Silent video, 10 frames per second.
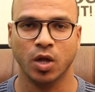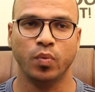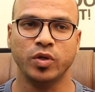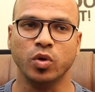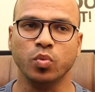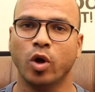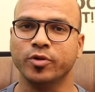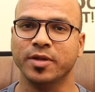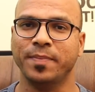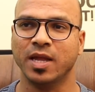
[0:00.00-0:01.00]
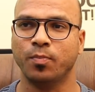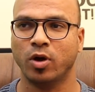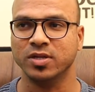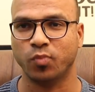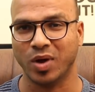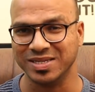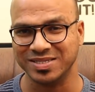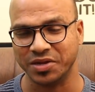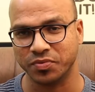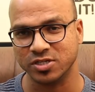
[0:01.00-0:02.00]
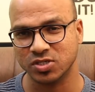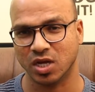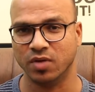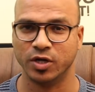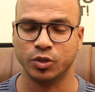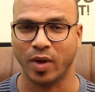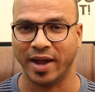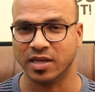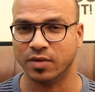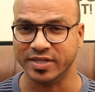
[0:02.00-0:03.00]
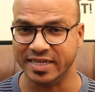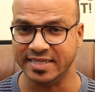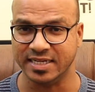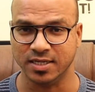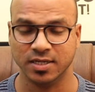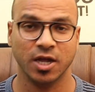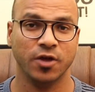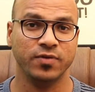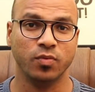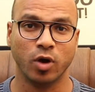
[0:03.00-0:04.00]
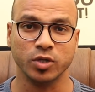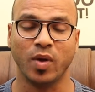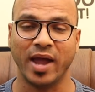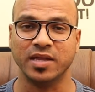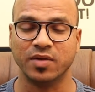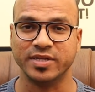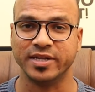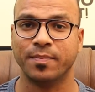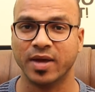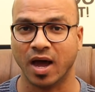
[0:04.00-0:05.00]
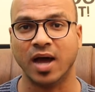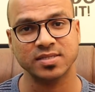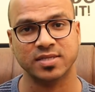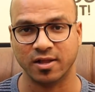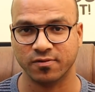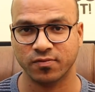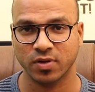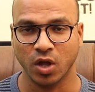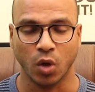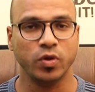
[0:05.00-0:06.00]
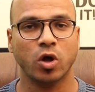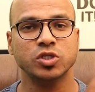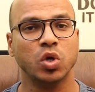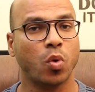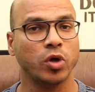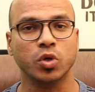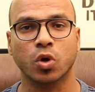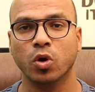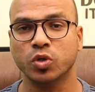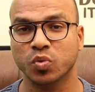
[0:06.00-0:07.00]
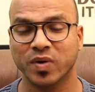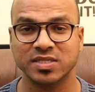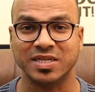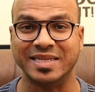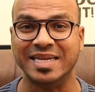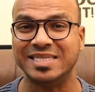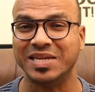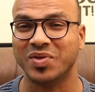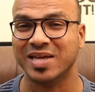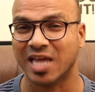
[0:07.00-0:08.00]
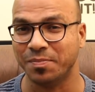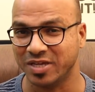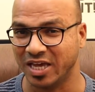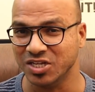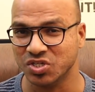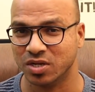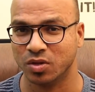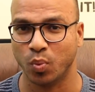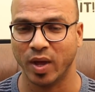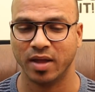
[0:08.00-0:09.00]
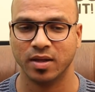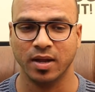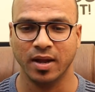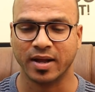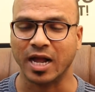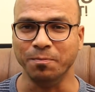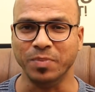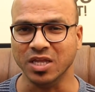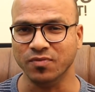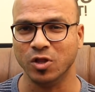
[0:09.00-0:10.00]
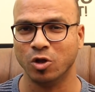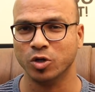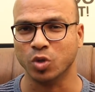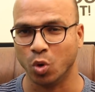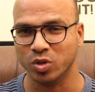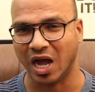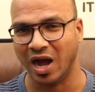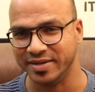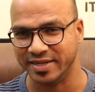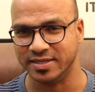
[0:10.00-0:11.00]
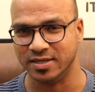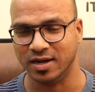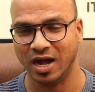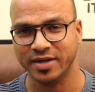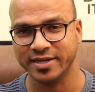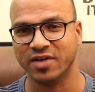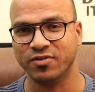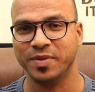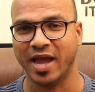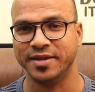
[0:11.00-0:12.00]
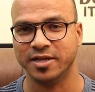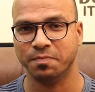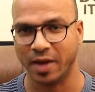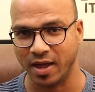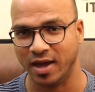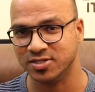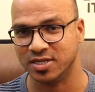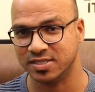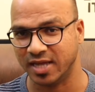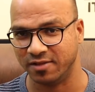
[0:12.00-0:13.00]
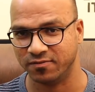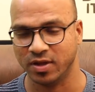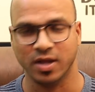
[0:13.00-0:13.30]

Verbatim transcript: We don't want to depend upon one central server to handle our data. We want to handle our data by ourselves. We also want to go towards decentralized application where company will not hold our data. Our data will be handled by us itself.